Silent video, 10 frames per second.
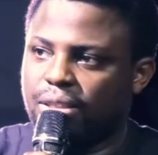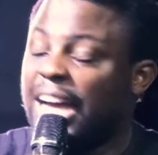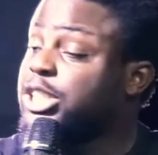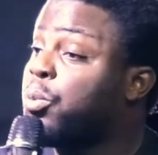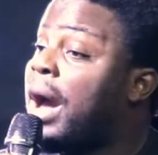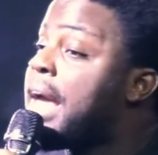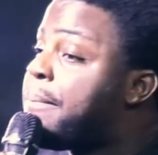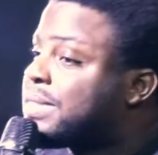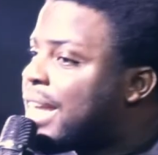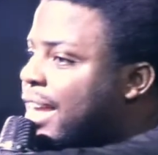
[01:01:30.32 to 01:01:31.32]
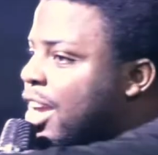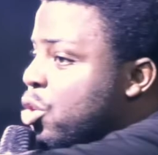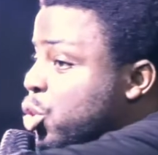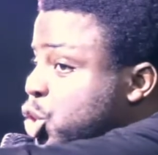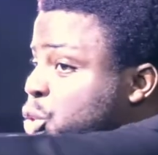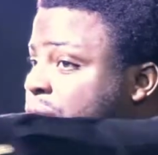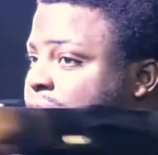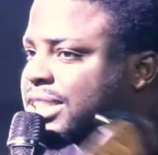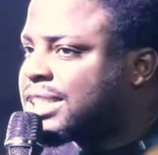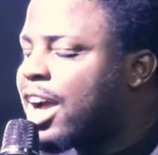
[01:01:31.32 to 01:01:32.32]
That's why I'm taking you through the
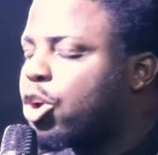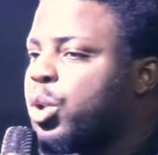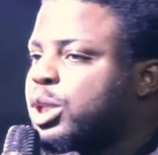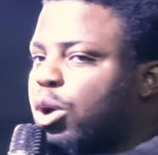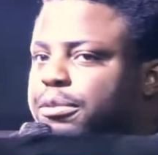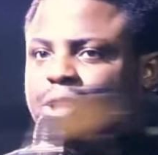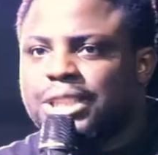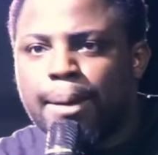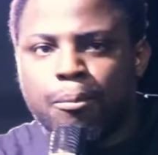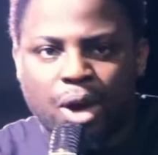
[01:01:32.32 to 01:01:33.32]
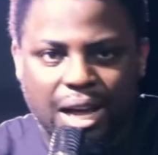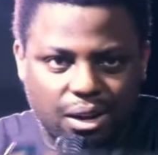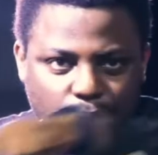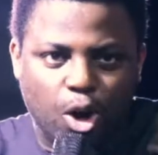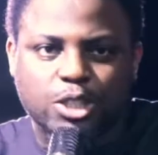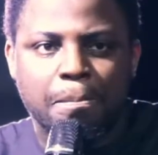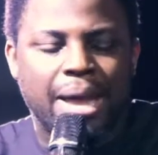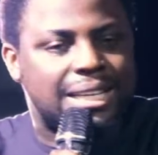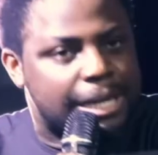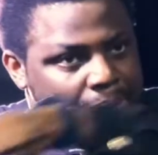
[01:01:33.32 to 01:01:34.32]
circuit of Samuel. What
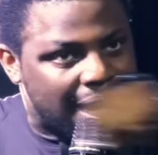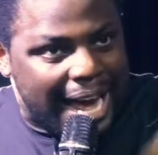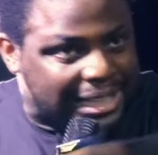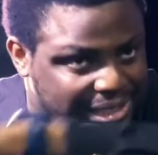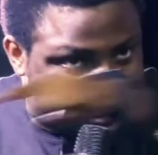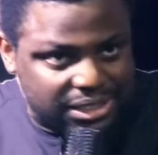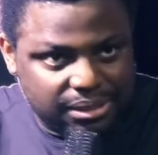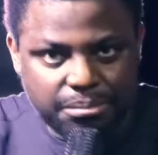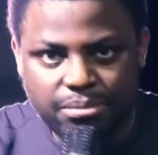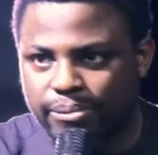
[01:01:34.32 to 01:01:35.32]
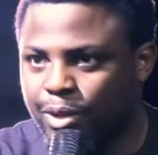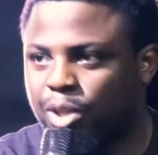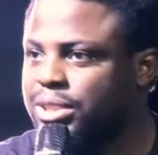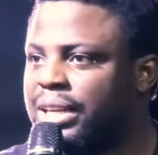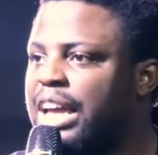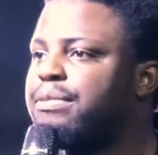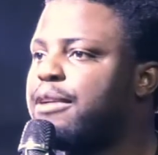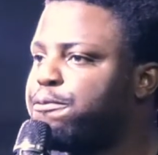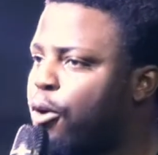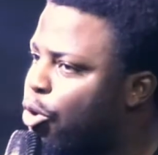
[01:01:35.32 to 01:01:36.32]
made him last was he never
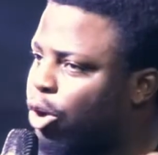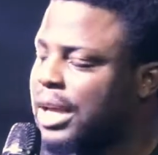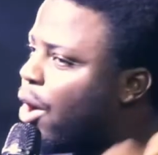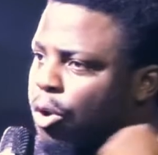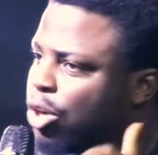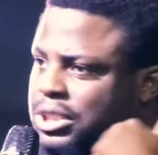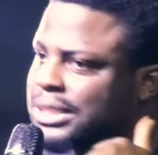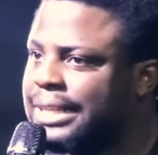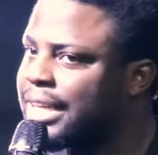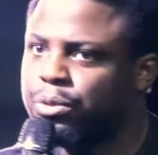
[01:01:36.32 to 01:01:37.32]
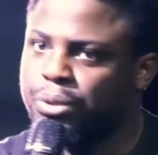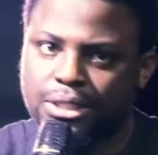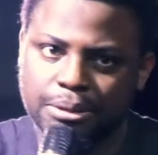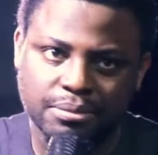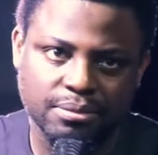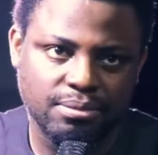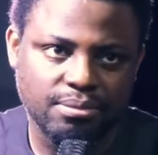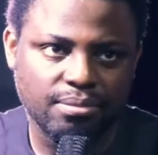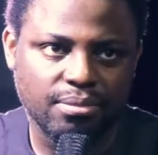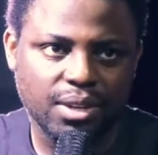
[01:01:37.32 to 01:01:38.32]
forgot how God started with him
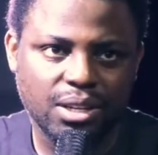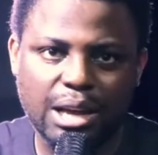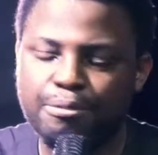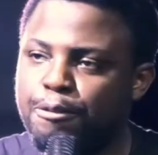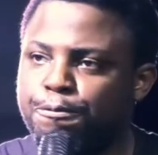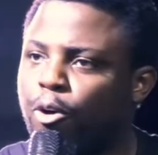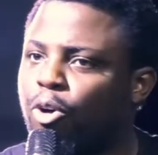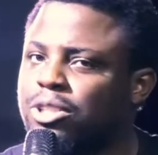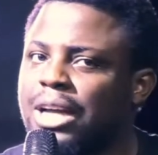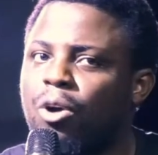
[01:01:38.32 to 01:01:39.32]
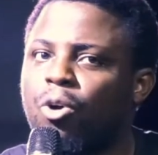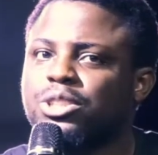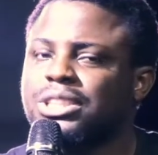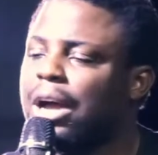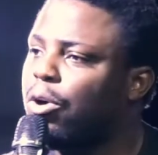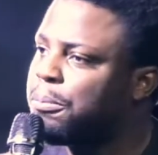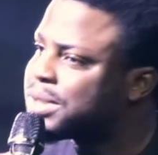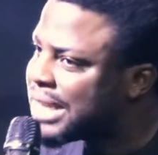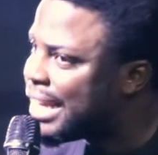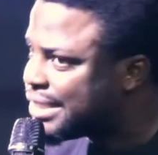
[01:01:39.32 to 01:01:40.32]
never forgot how God
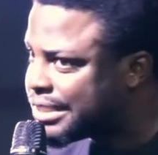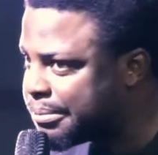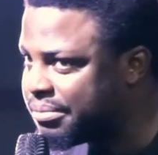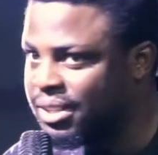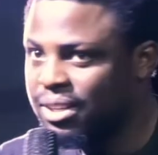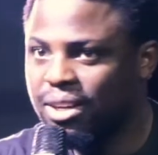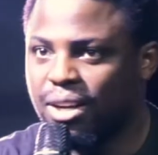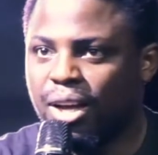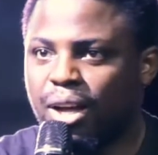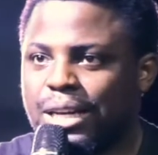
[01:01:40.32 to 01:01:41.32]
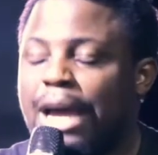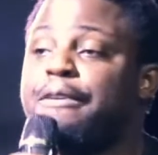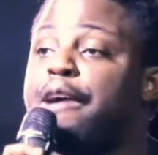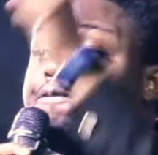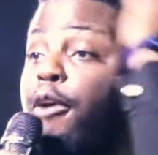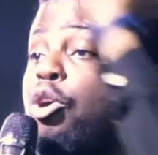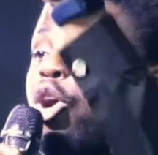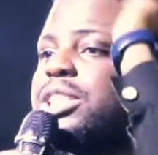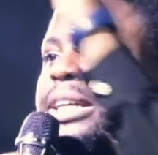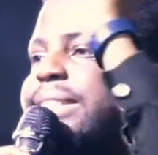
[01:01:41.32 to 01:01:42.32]
circumcised him, never
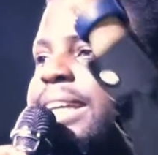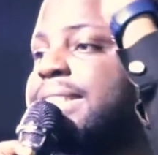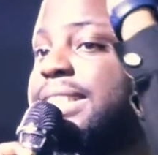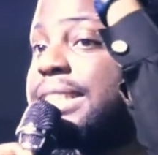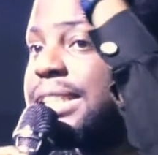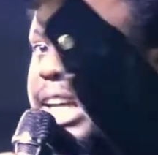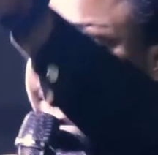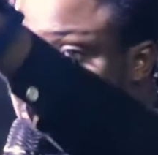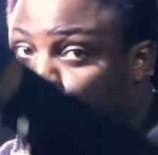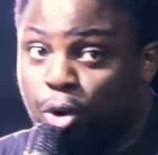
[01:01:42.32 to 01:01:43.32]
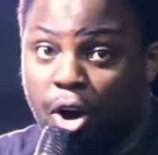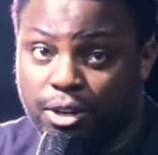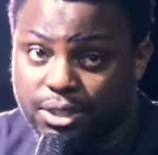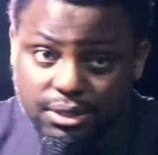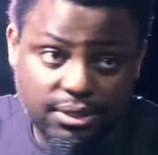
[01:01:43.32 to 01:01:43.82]
forgot the things he said to God.